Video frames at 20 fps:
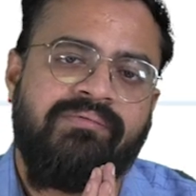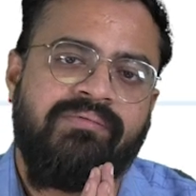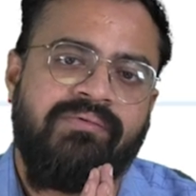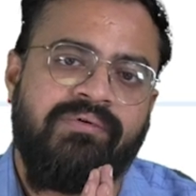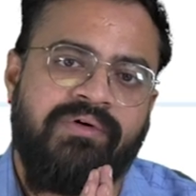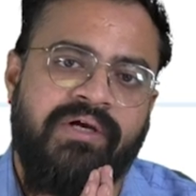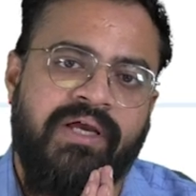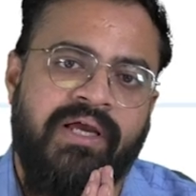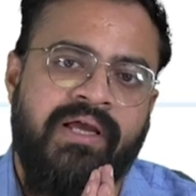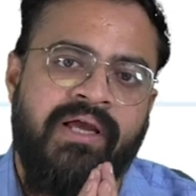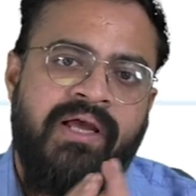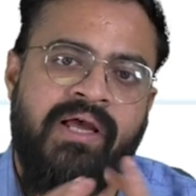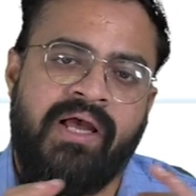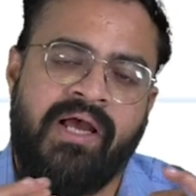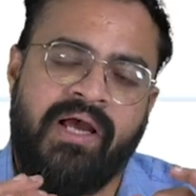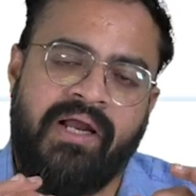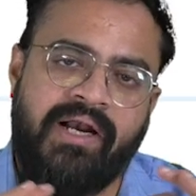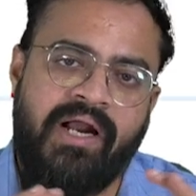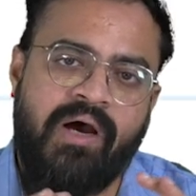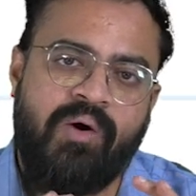Okay,
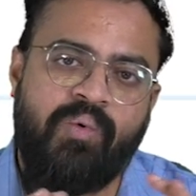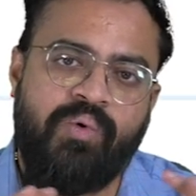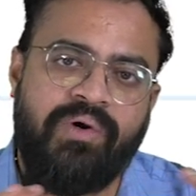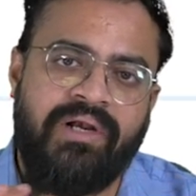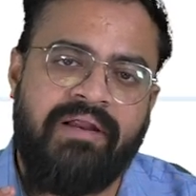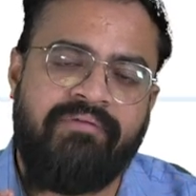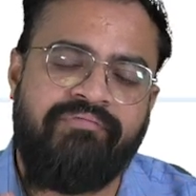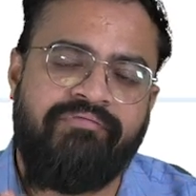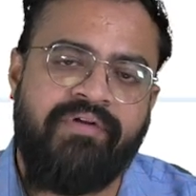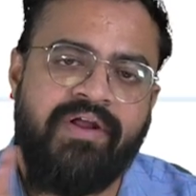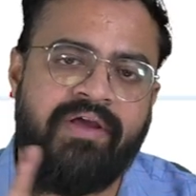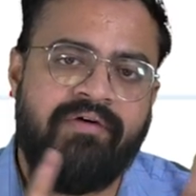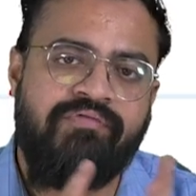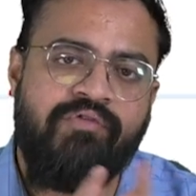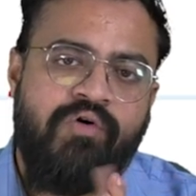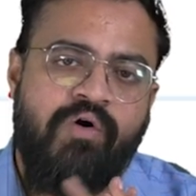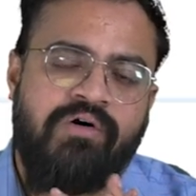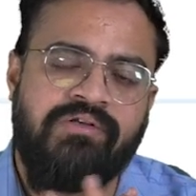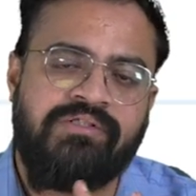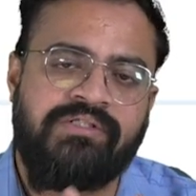now only free of
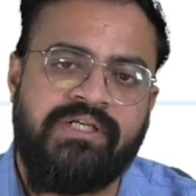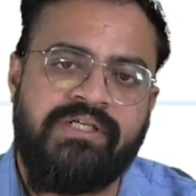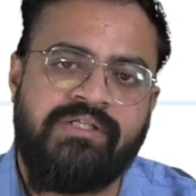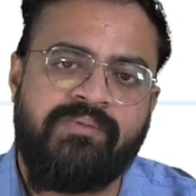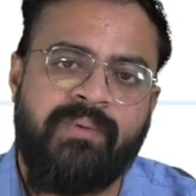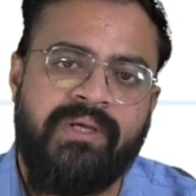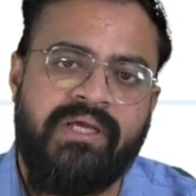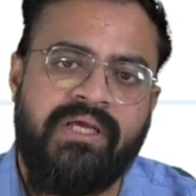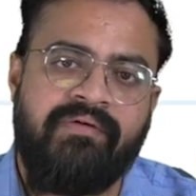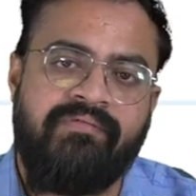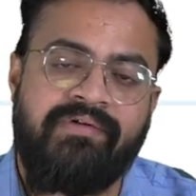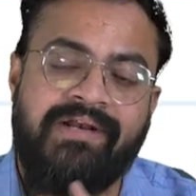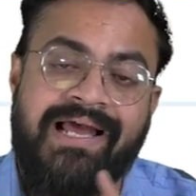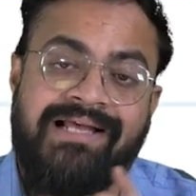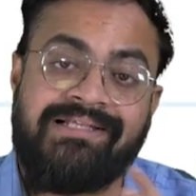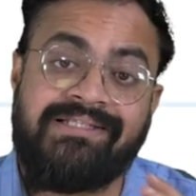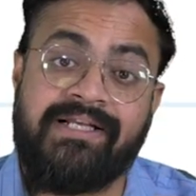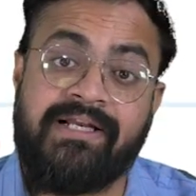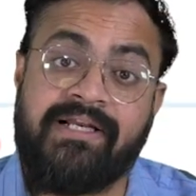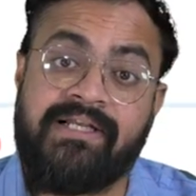cost is being given.
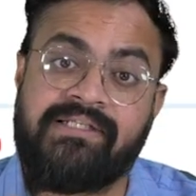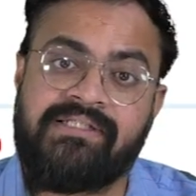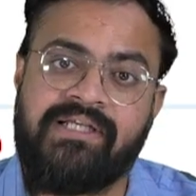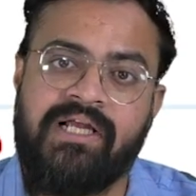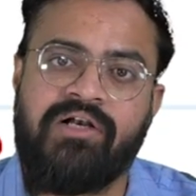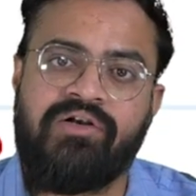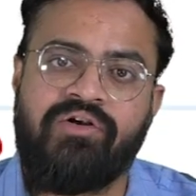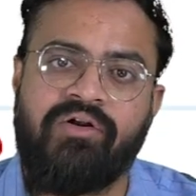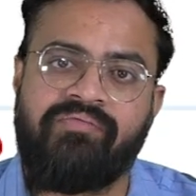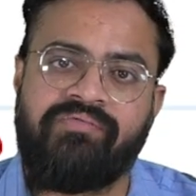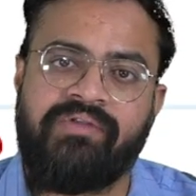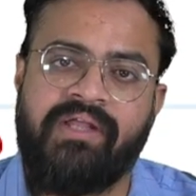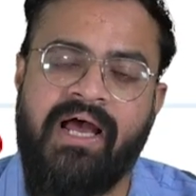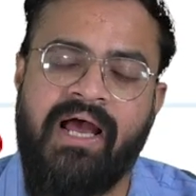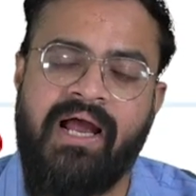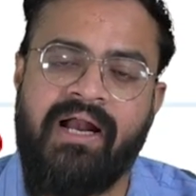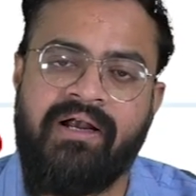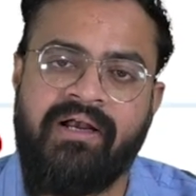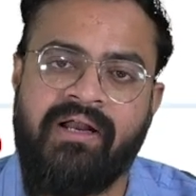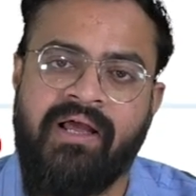As a result of
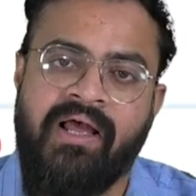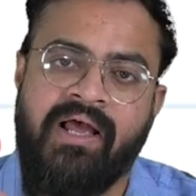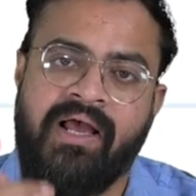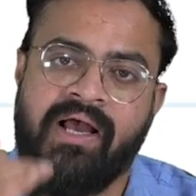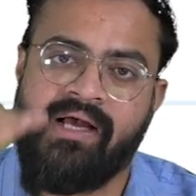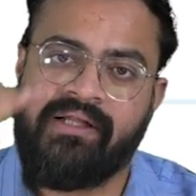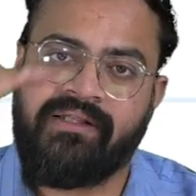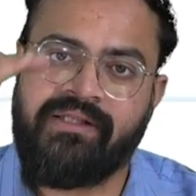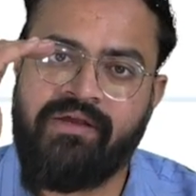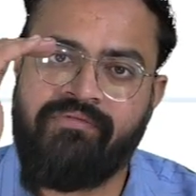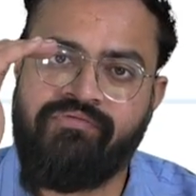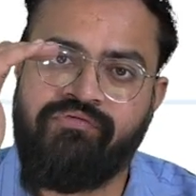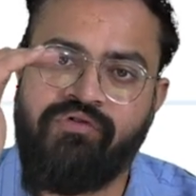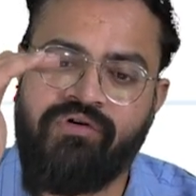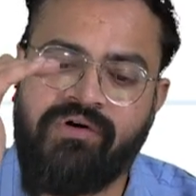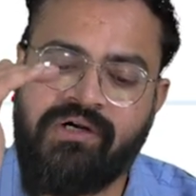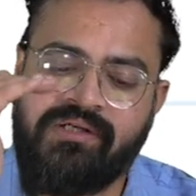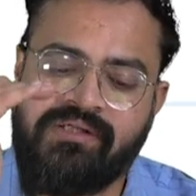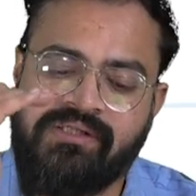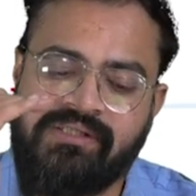that, the
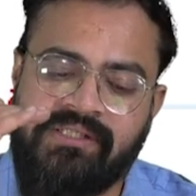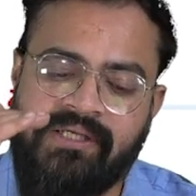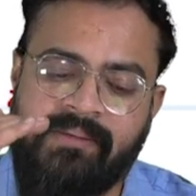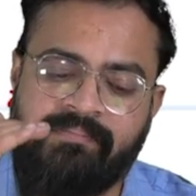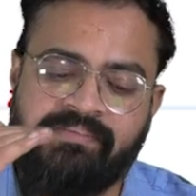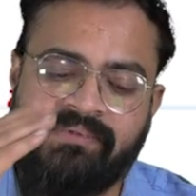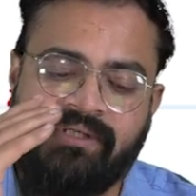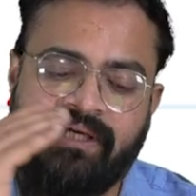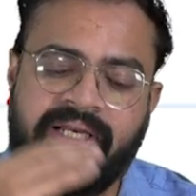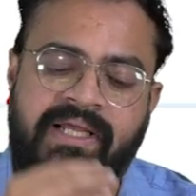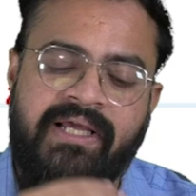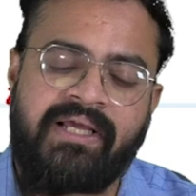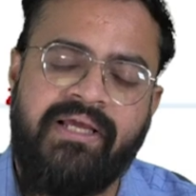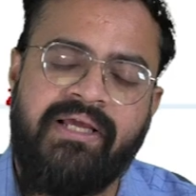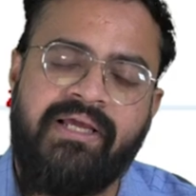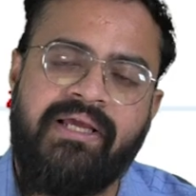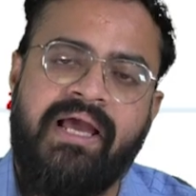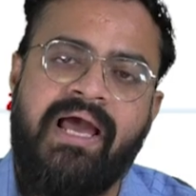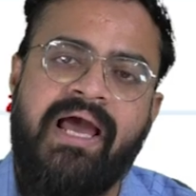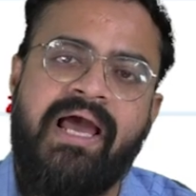food
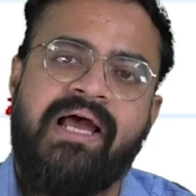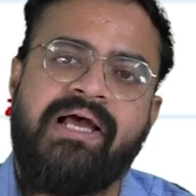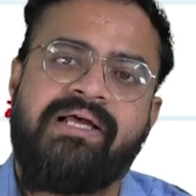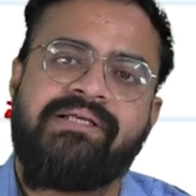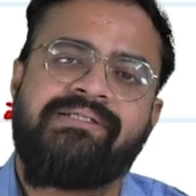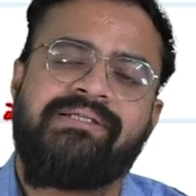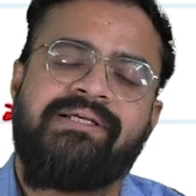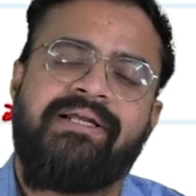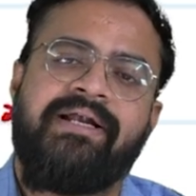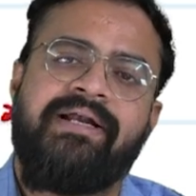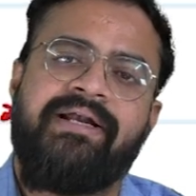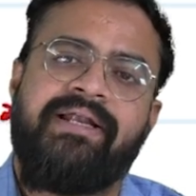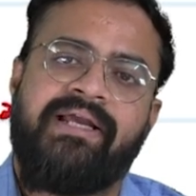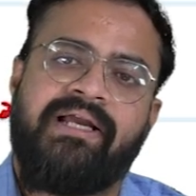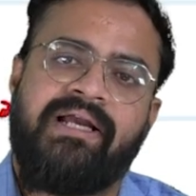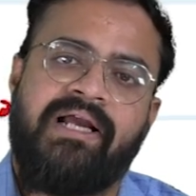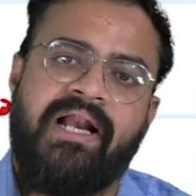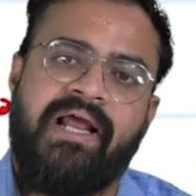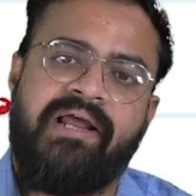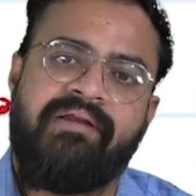subsidy has
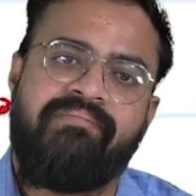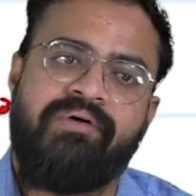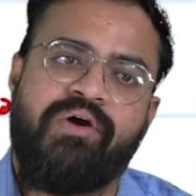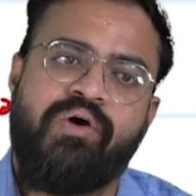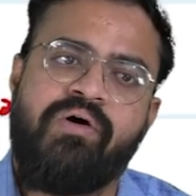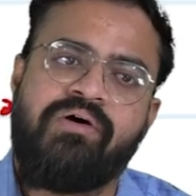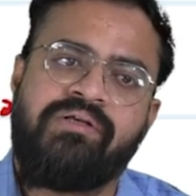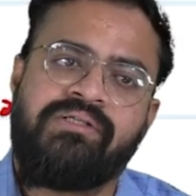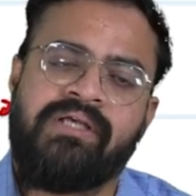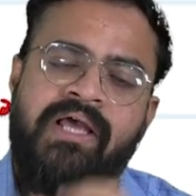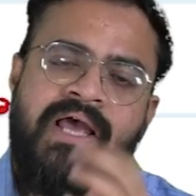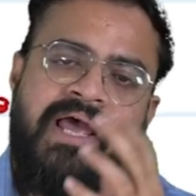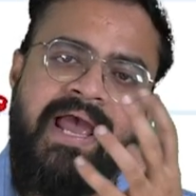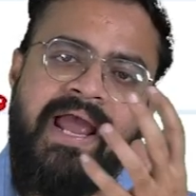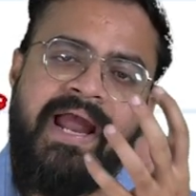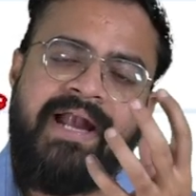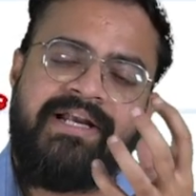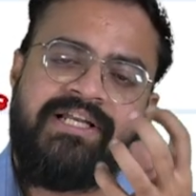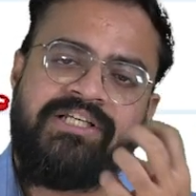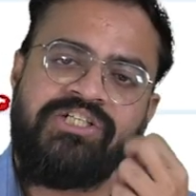declined because
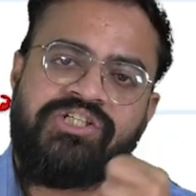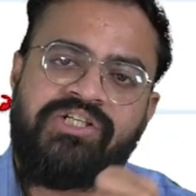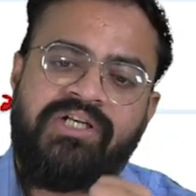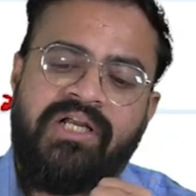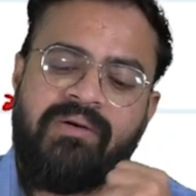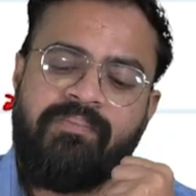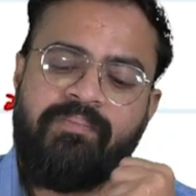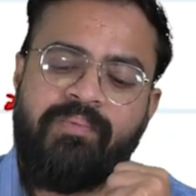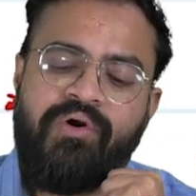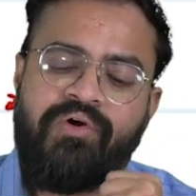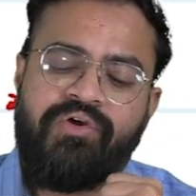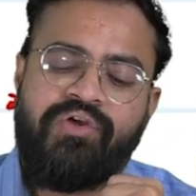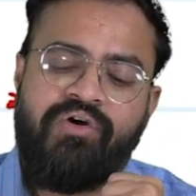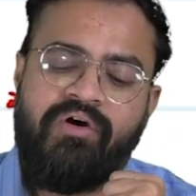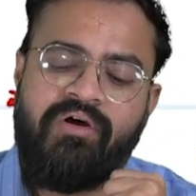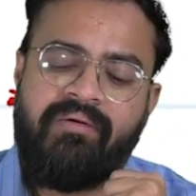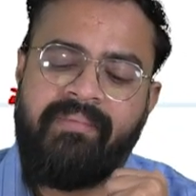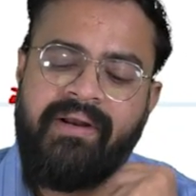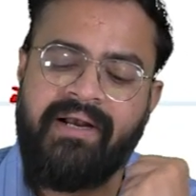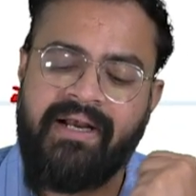additional
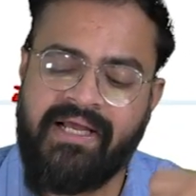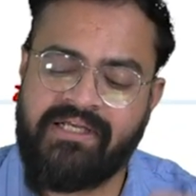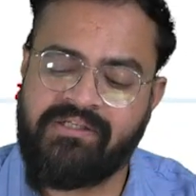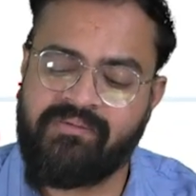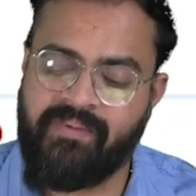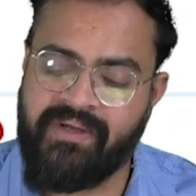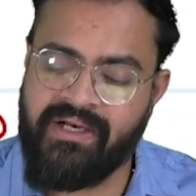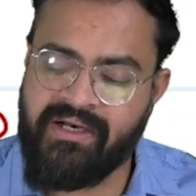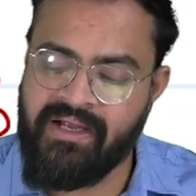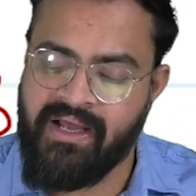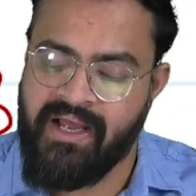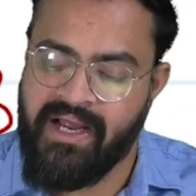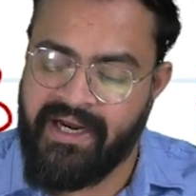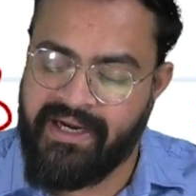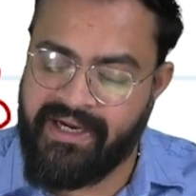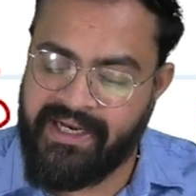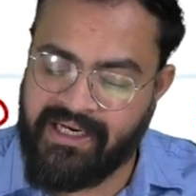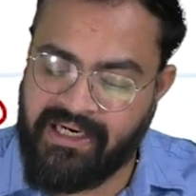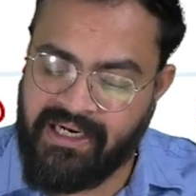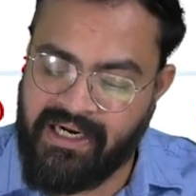procurement has been
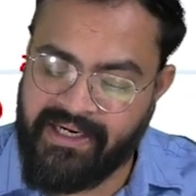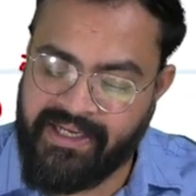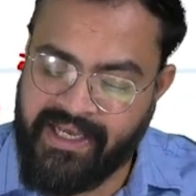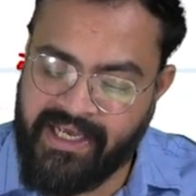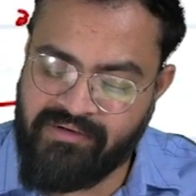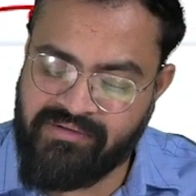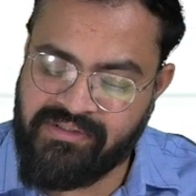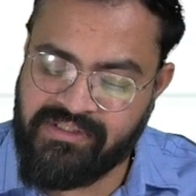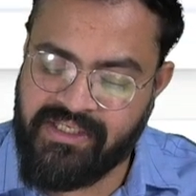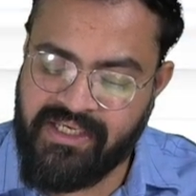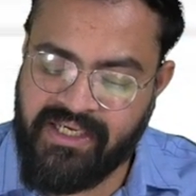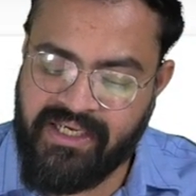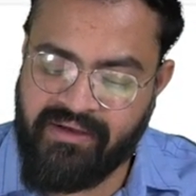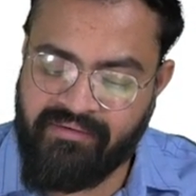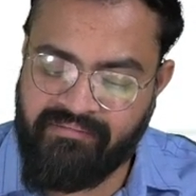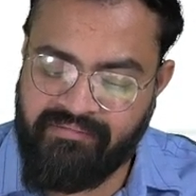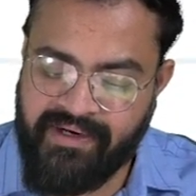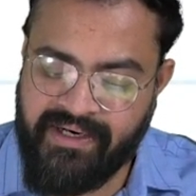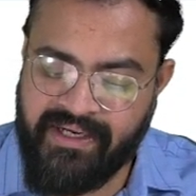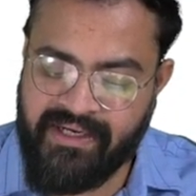declined. Can you see here
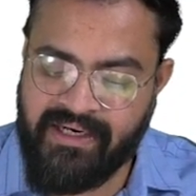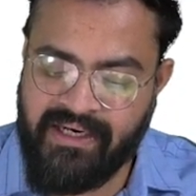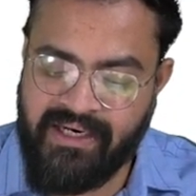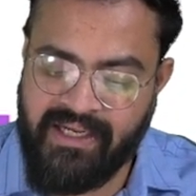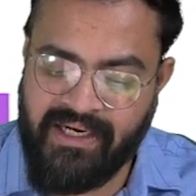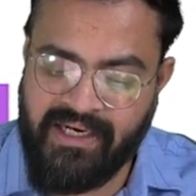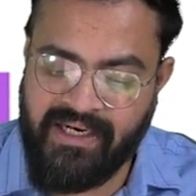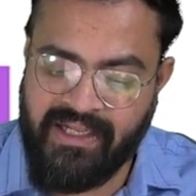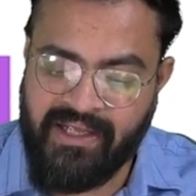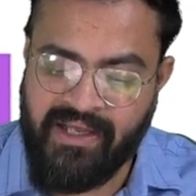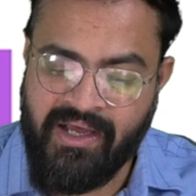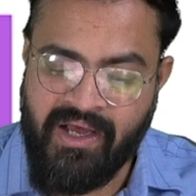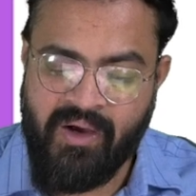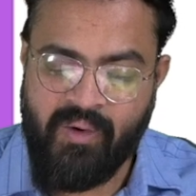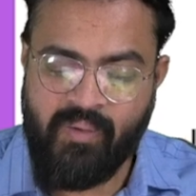very clearly?